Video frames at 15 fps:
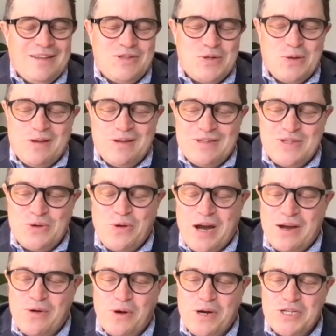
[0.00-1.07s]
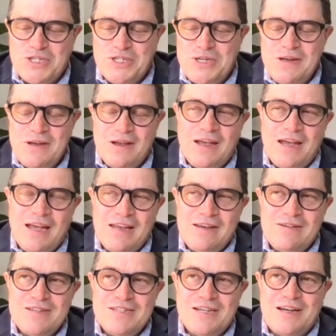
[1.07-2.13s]
It's a great question.
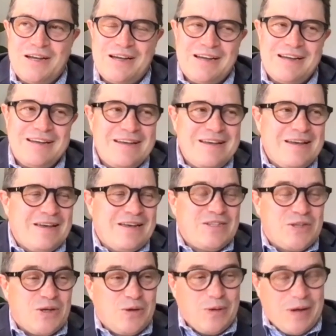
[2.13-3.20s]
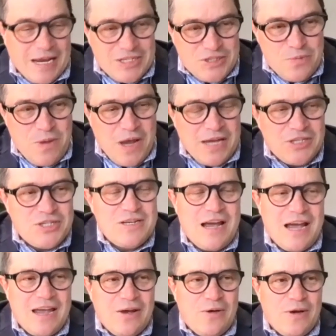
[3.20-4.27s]
And so as you mentioned,
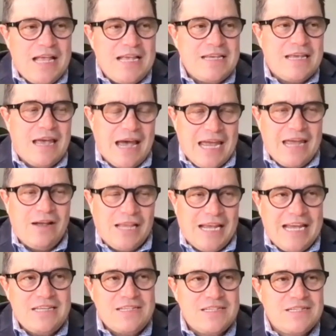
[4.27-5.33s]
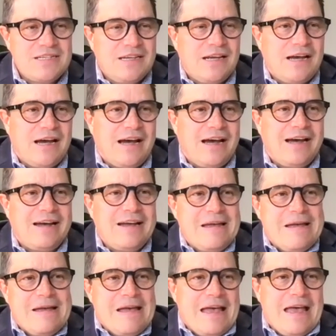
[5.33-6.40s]
ALS,
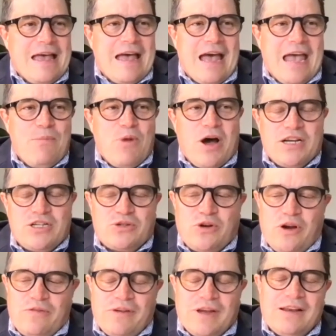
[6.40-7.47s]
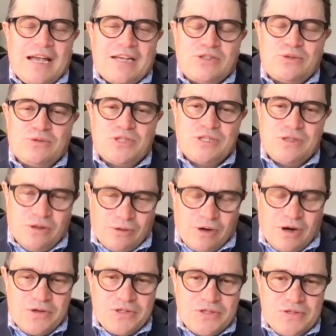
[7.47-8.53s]
amyotrophic lateral
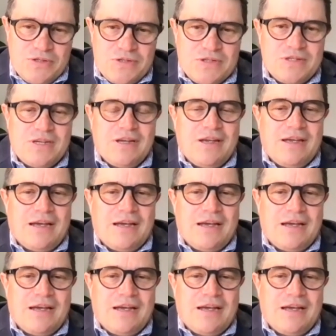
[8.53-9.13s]
sclerosis,